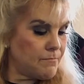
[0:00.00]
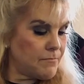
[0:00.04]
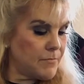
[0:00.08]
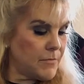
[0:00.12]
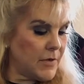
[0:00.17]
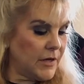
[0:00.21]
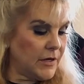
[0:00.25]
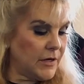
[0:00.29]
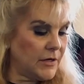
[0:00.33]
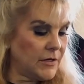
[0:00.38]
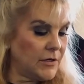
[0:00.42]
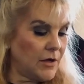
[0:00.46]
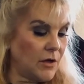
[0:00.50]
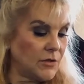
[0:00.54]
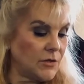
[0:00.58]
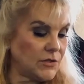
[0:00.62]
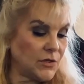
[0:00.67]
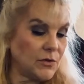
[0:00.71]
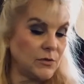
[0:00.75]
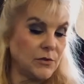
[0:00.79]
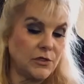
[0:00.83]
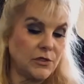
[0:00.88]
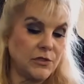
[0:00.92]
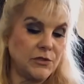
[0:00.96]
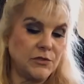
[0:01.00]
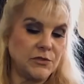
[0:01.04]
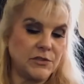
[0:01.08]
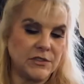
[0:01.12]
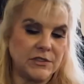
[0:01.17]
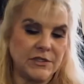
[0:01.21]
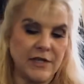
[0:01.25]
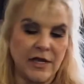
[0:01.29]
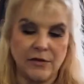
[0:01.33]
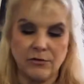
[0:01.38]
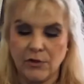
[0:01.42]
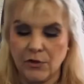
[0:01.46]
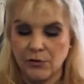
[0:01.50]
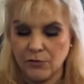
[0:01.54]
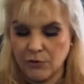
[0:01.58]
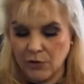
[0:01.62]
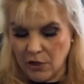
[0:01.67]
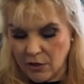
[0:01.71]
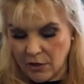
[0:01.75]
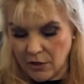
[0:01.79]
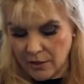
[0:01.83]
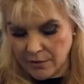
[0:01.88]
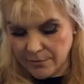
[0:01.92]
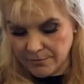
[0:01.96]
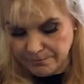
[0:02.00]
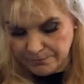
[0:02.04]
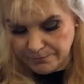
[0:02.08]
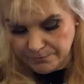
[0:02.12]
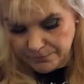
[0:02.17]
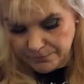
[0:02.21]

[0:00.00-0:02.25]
it also includes a download card.